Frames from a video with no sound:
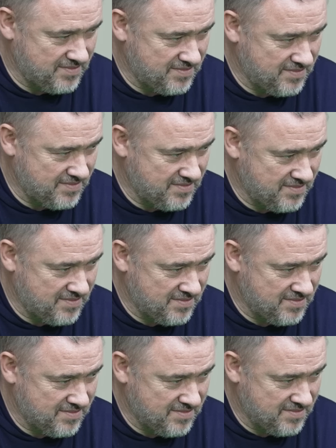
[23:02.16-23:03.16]

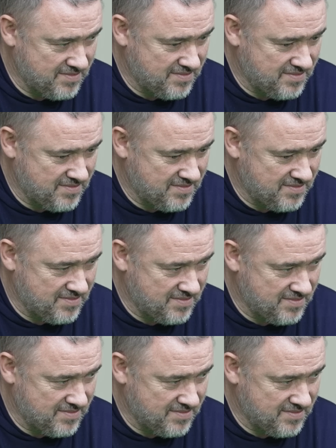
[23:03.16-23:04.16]

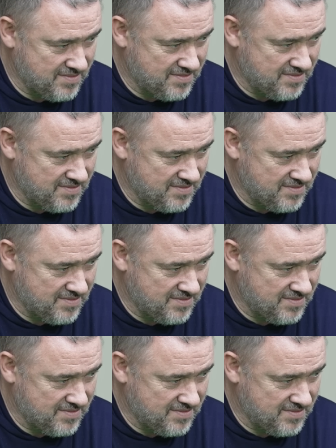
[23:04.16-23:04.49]
No one is speaking in this clip.